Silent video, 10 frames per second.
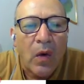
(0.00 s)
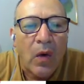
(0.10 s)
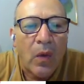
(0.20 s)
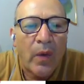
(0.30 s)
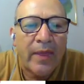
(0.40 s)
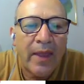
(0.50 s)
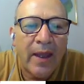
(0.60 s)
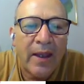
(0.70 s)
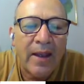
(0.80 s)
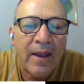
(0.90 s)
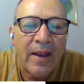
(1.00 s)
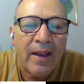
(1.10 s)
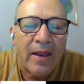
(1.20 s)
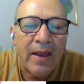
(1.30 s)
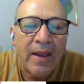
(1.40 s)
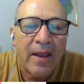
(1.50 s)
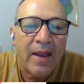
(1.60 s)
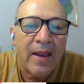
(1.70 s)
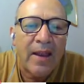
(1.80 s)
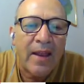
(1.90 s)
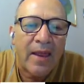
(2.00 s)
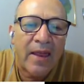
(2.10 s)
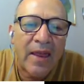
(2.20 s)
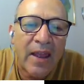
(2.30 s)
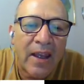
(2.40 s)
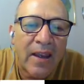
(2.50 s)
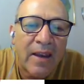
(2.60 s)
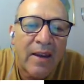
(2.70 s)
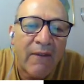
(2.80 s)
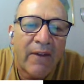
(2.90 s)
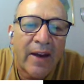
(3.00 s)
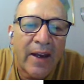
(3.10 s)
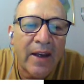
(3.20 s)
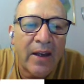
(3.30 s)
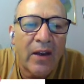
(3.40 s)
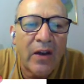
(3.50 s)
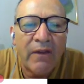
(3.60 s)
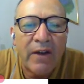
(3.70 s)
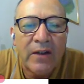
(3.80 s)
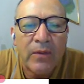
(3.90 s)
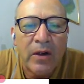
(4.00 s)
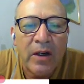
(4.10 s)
We'll take the beginning of the first word